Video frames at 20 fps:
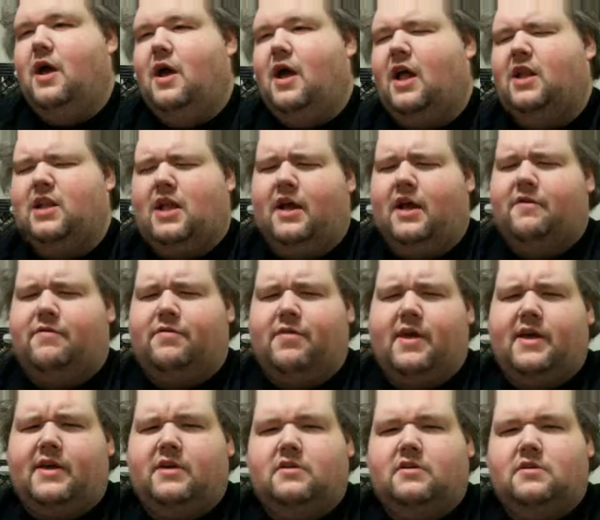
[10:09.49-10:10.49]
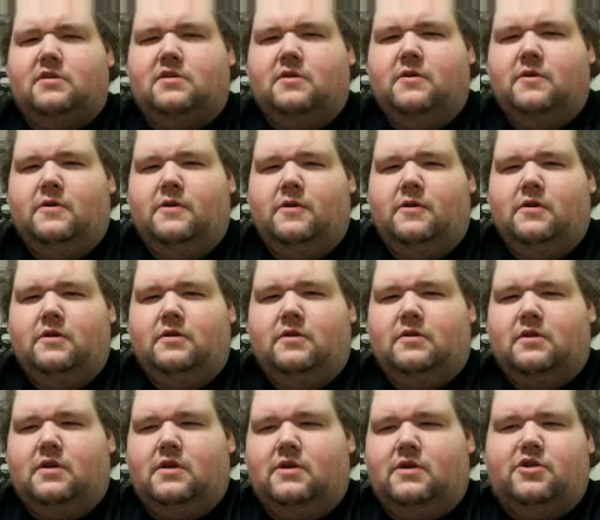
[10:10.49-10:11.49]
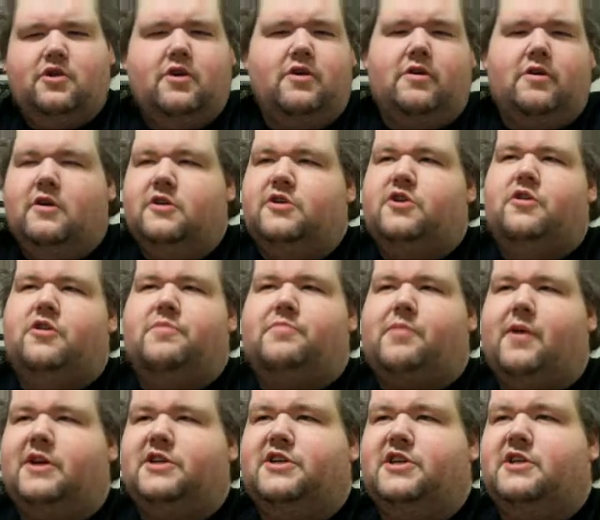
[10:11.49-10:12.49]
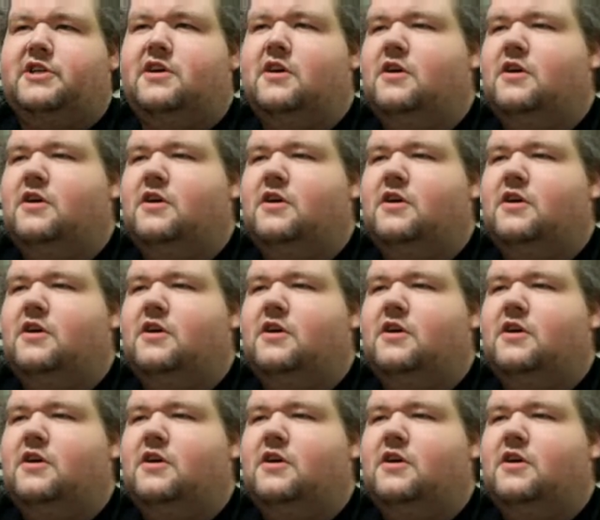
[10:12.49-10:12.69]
a lot of things. Tooth, toothbrushes,